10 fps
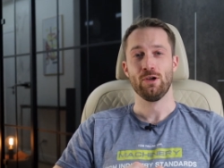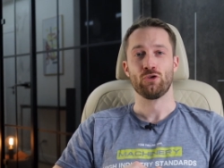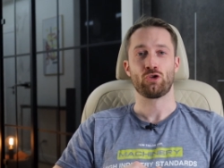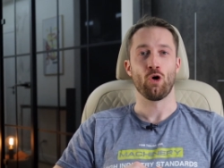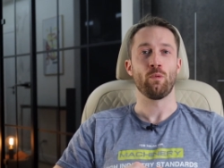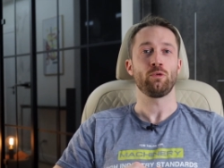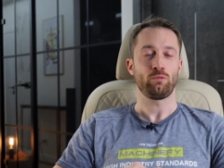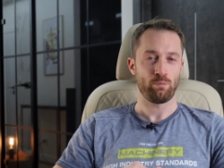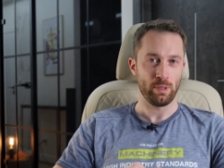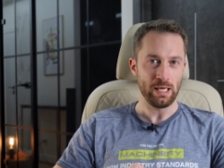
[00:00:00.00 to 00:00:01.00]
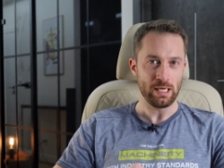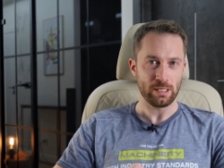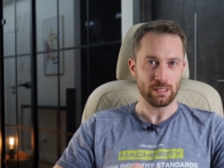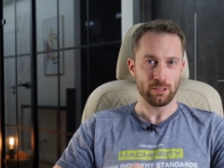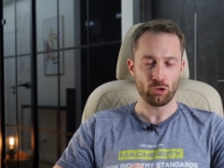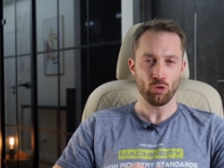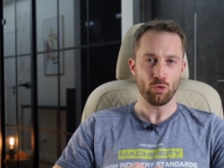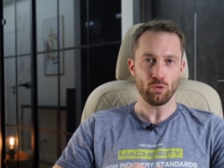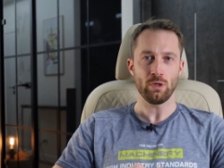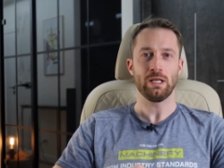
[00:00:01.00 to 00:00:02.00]
So please
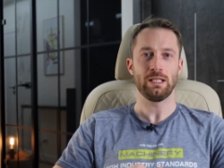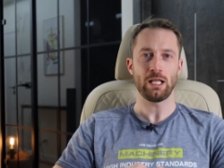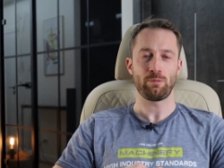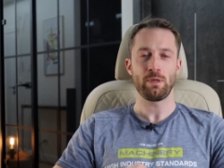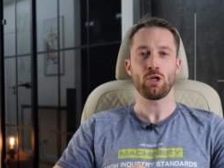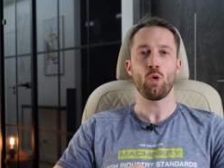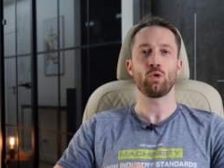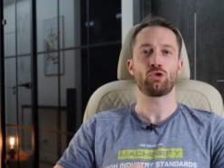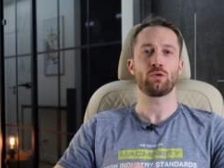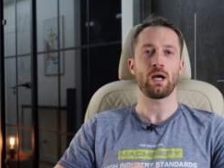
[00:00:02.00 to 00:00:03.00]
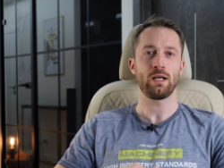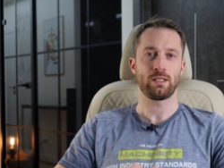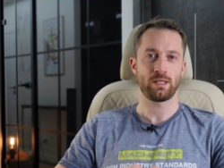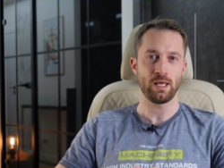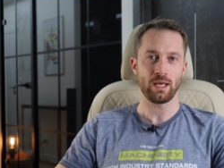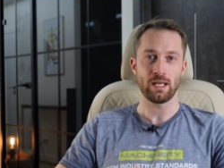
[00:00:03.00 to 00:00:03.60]
do let me know what you guys think,